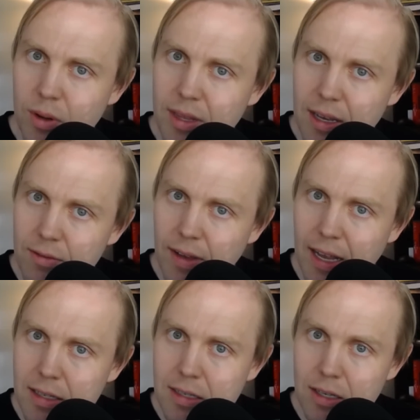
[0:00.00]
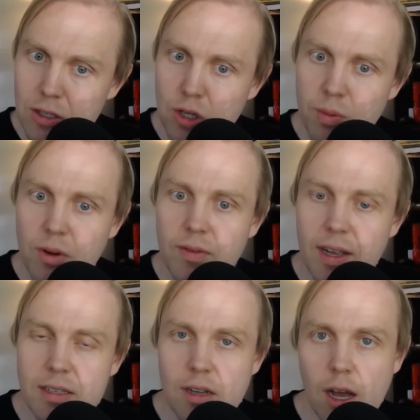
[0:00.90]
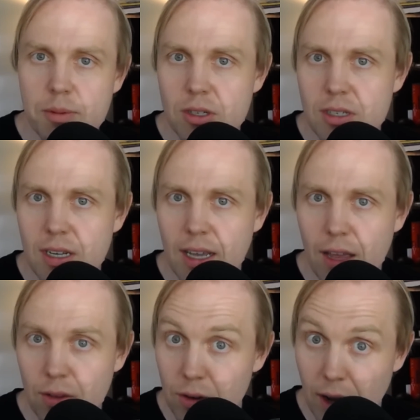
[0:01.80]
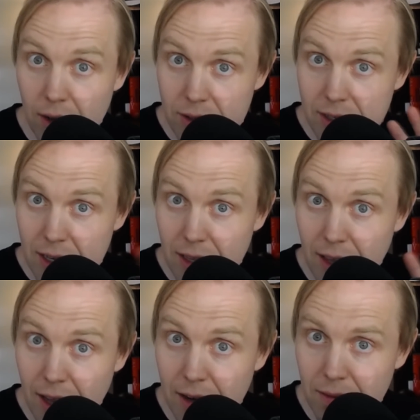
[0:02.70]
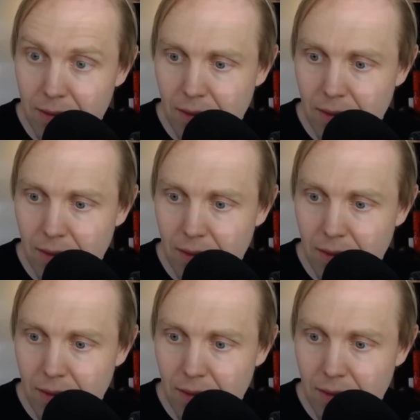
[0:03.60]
the advanced and super advanced options together. I'll see you then.